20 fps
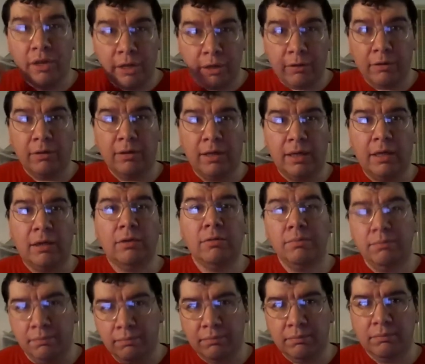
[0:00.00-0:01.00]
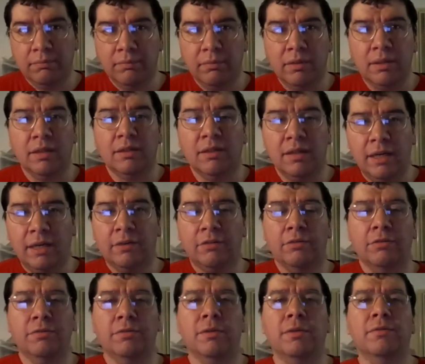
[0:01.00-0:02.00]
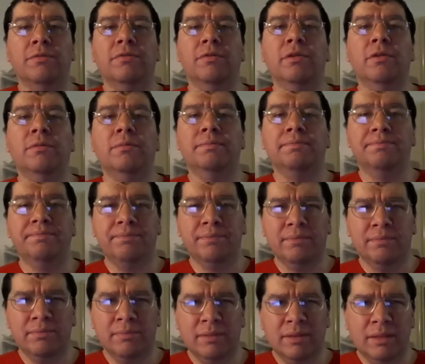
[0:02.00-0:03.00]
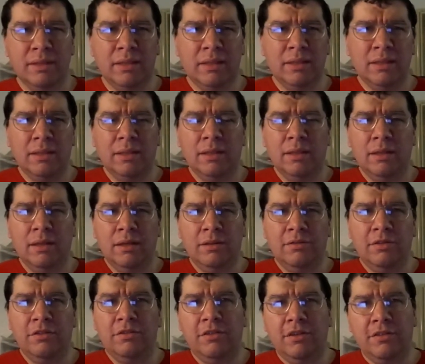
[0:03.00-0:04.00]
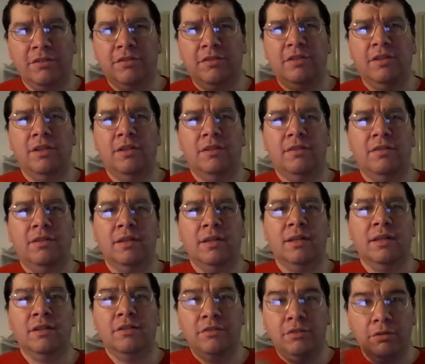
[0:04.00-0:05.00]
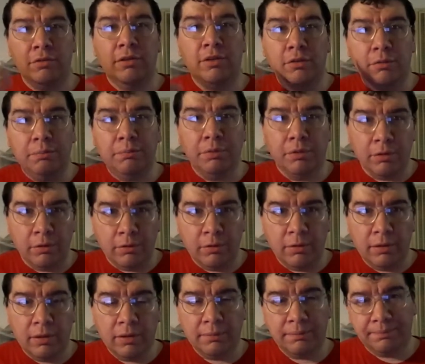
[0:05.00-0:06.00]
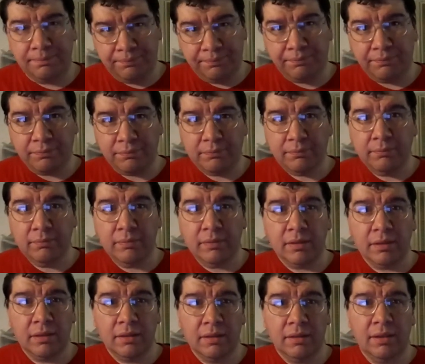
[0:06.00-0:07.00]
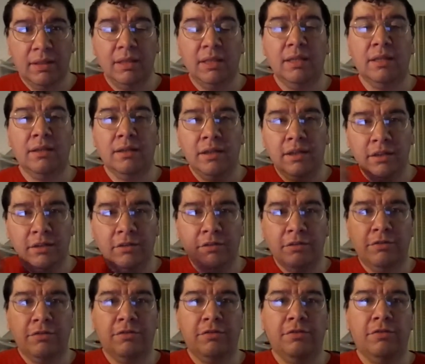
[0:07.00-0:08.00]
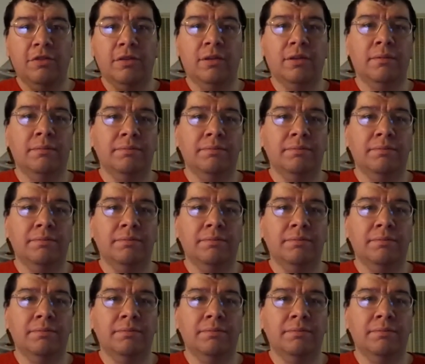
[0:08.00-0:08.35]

Carlyle, you know, the actor from the film, suggested Antonia Bird, the English